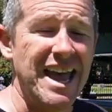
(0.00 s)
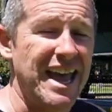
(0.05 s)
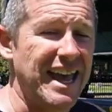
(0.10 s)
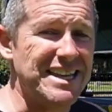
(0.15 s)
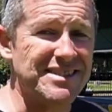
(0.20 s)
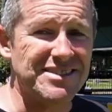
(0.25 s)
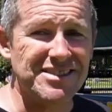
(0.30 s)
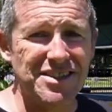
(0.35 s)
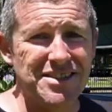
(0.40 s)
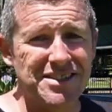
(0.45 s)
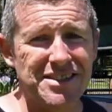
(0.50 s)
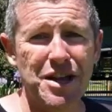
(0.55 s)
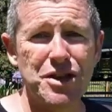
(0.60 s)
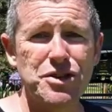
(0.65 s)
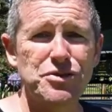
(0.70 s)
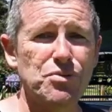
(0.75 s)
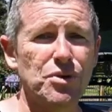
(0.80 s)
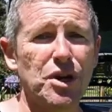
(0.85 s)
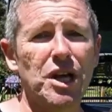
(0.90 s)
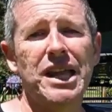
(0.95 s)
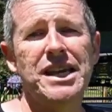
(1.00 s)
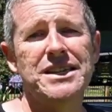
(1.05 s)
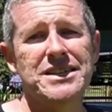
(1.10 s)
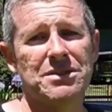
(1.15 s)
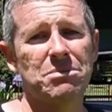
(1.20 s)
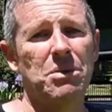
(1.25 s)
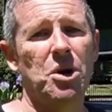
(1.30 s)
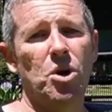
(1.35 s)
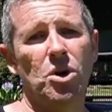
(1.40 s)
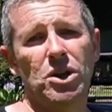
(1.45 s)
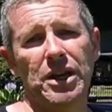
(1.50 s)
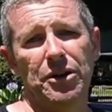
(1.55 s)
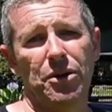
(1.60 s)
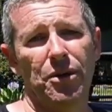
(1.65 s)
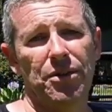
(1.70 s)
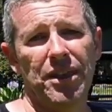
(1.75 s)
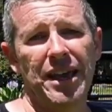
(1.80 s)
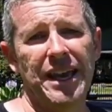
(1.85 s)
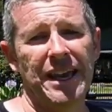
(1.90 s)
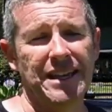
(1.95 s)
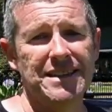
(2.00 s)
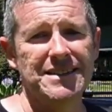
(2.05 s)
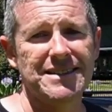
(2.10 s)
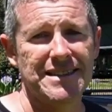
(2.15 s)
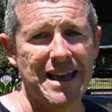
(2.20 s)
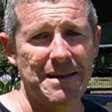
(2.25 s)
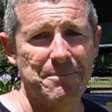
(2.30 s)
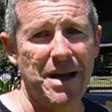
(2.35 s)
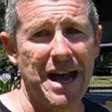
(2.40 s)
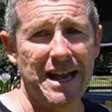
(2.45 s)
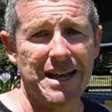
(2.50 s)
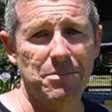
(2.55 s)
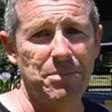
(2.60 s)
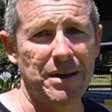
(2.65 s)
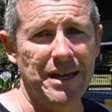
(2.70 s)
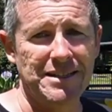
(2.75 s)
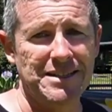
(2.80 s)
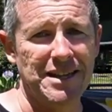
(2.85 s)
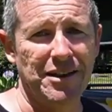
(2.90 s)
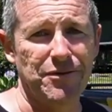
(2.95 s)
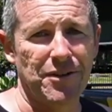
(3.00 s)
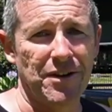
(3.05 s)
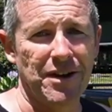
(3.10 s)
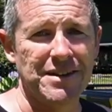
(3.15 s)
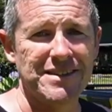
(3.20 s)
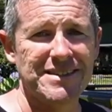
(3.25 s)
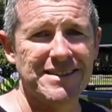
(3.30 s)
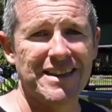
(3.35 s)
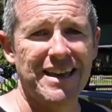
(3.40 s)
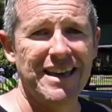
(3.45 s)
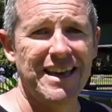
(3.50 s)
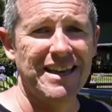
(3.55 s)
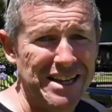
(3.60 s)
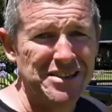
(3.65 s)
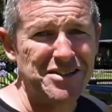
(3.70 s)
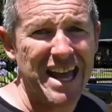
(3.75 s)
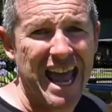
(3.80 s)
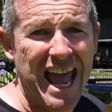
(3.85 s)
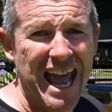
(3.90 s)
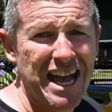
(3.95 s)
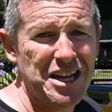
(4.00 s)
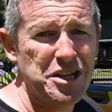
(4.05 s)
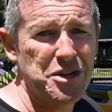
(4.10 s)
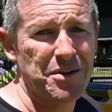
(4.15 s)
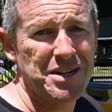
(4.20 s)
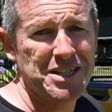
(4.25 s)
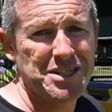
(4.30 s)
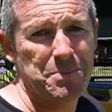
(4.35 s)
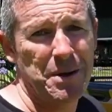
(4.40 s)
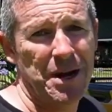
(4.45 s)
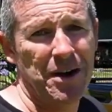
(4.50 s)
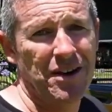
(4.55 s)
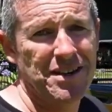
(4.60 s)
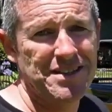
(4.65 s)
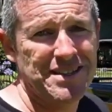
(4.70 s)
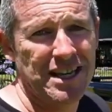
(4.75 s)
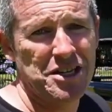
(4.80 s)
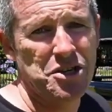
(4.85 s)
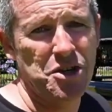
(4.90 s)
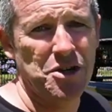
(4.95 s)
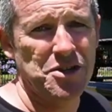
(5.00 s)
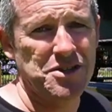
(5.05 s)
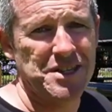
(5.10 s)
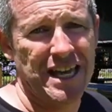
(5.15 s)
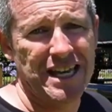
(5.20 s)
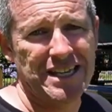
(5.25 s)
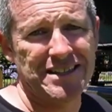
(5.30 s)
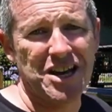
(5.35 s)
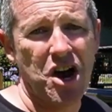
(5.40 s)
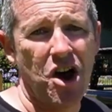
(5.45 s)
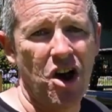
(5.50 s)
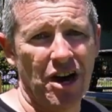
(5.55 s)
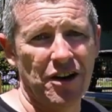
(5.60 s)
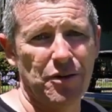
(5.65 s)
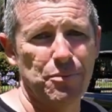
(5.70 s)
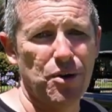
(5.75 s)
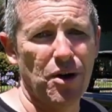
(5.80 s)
It's just those really small little things that make a big difference to how you experience and use these kind of